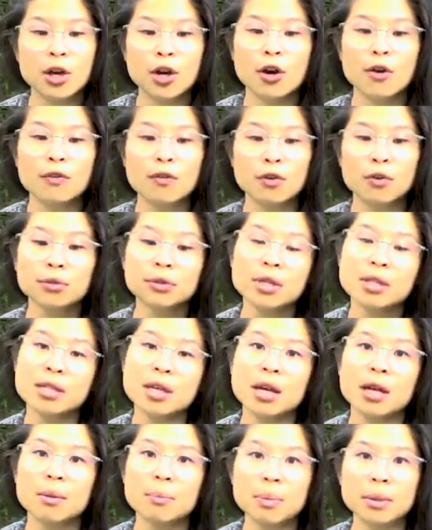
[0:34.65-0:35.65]
of
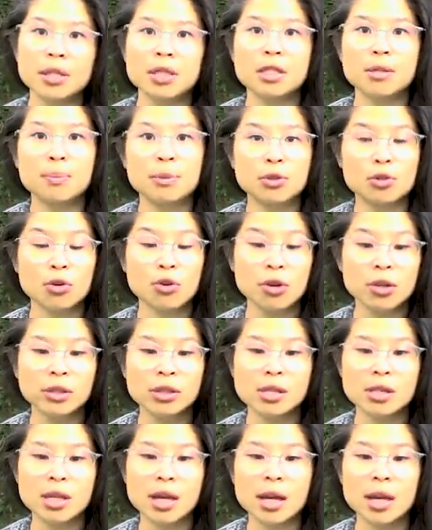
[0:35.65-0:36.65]
co-design, participatory
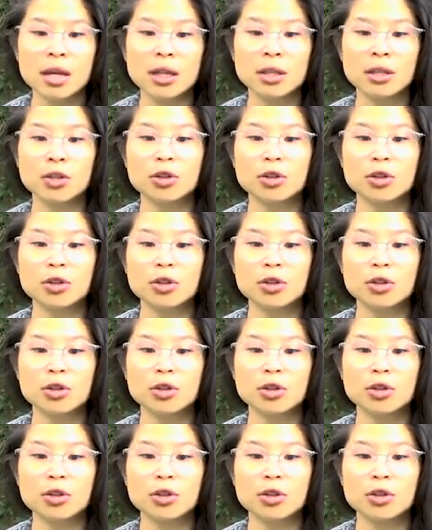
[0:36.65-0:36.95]
design,